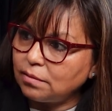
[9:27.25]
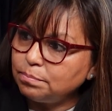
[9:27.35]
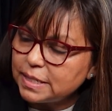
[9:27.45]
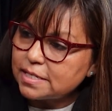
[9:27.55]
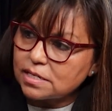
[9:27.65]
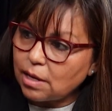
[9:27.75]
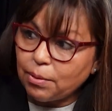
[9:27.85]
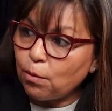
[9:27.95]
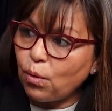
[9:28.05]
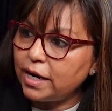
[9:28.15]
business,
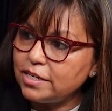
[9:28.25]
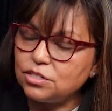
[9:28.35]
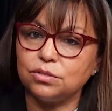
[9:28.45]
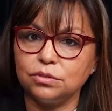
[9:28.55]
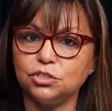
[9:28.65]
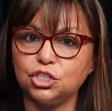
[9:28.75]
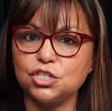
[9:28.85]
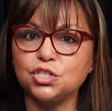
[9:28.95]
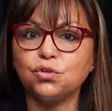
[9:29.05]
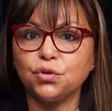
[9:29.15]
about what I do,
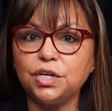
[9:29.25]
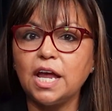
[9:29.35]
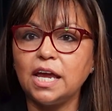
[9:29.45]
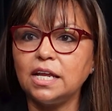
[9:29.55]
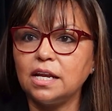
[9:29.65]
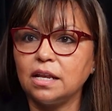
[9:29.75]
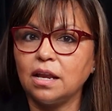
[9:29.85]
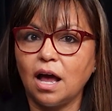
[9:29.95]
just creating